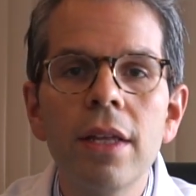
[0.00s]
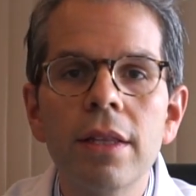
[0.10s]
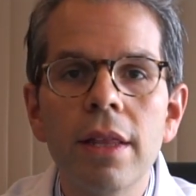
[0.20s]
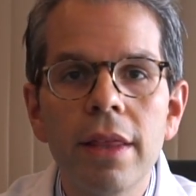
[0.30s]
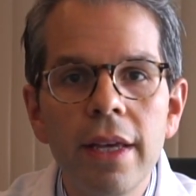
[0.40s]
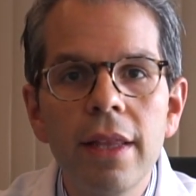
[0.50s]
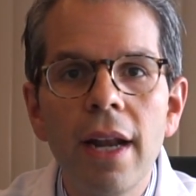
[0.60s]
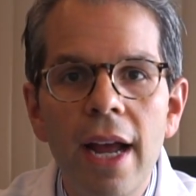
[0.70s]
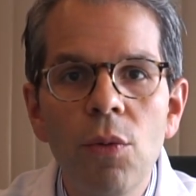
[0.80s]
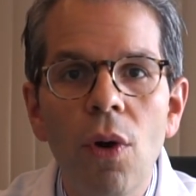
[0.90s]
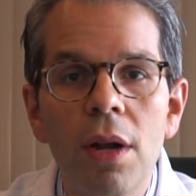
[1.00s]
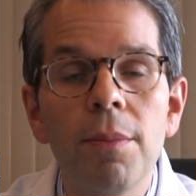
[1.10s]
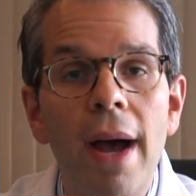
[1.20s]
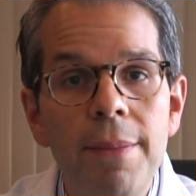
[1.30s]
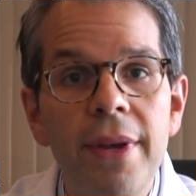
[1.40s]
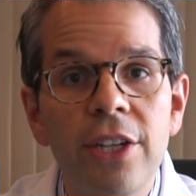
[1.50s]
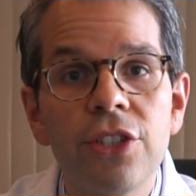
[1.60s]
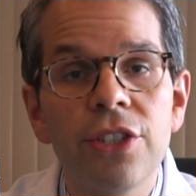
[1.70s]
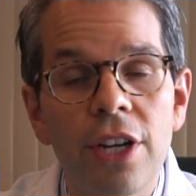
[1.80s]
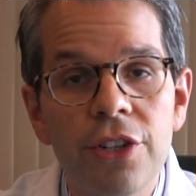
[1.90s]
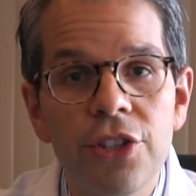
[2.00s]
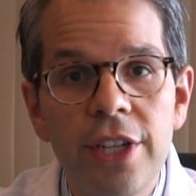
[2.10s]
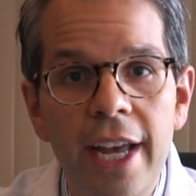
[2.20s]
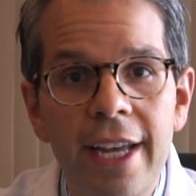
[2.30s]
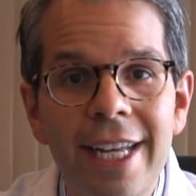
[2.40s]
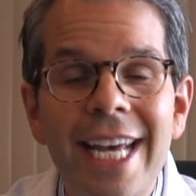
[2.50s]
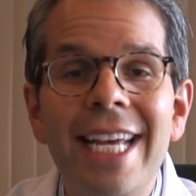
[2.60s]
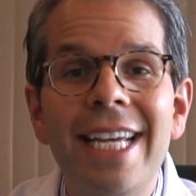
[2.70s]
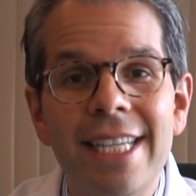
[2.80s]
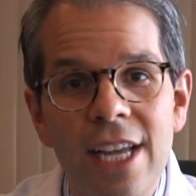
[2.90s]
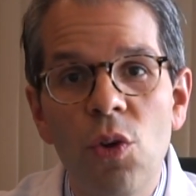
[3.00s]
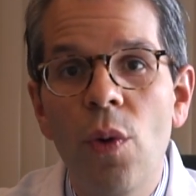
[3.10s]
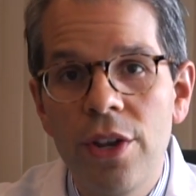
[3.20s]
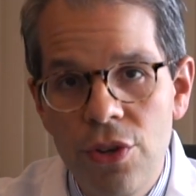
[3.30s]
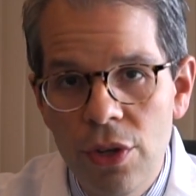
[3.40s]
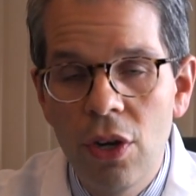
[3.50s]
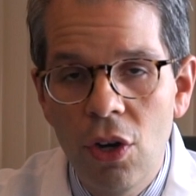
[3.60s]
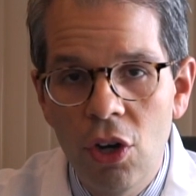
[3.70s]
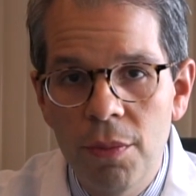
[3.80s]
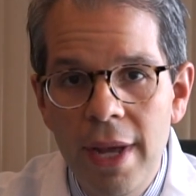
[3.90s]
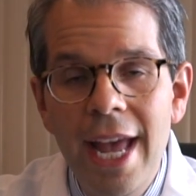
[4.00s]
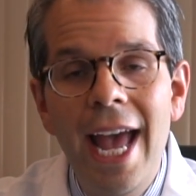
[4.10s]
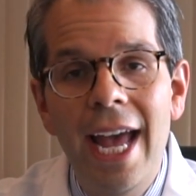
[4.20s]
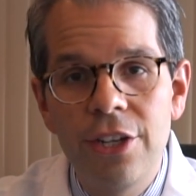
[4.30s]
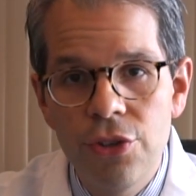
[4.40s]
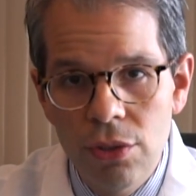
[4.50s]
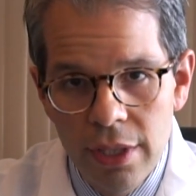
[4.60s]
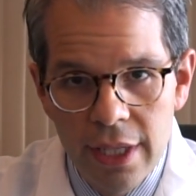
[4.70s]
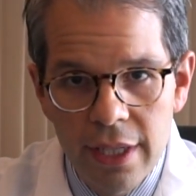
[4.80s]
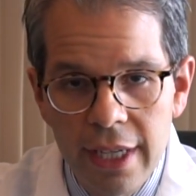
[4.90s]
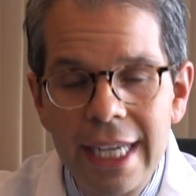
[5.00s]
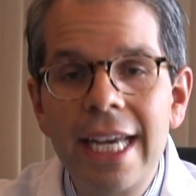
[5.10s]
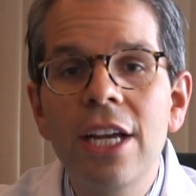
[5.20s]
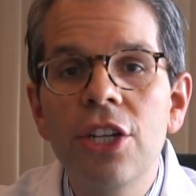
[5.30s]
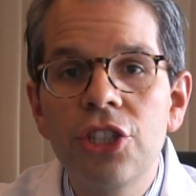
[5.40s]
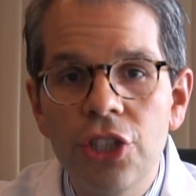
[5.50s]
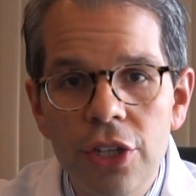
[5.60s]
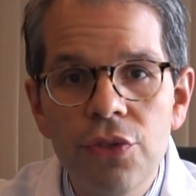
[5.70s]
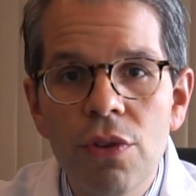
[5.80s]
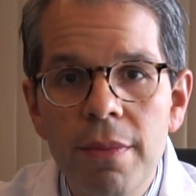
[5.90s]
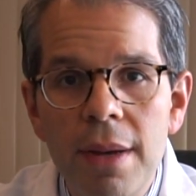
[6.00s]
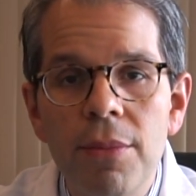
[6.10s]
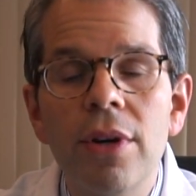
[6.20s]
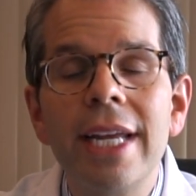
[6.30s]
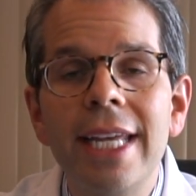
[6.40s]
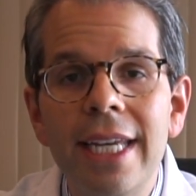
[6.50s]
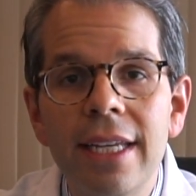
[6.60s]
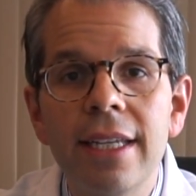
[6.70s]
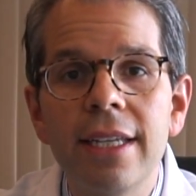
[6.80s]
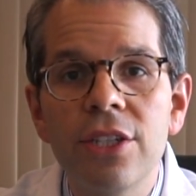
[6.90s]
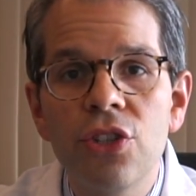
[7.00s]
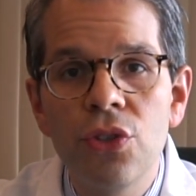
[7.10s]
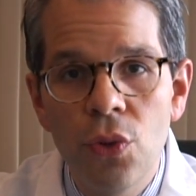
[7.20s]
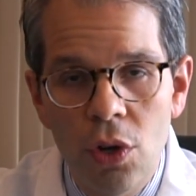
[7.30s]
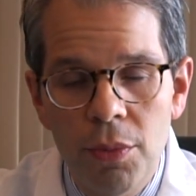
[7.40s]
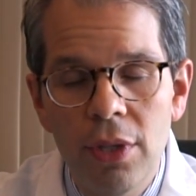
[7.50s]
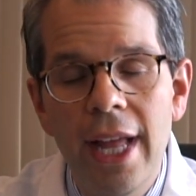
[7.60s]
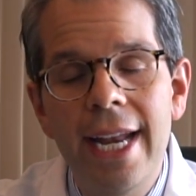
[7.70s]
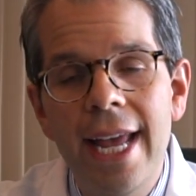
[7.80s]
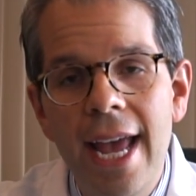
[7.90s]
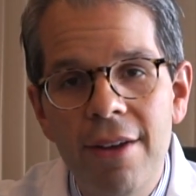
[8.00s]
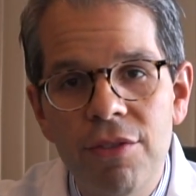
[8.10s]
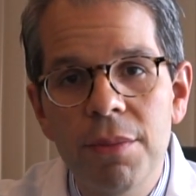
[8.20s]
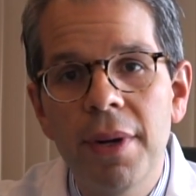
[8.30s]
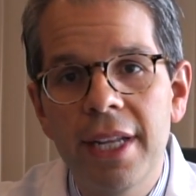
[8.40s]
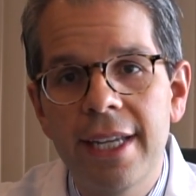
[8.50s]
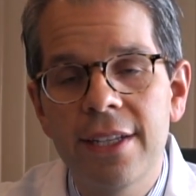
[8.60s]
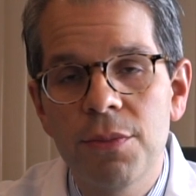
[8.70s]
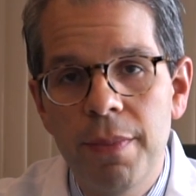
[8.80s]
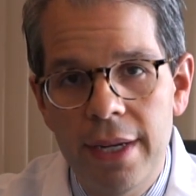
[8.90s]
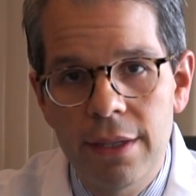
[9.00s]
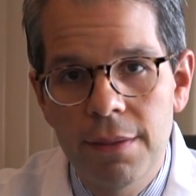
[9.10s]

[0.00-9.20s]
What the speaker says: The thing that I want my patients to understand is that when you go home and you're leaking, just remember it is normal and everybody gets better.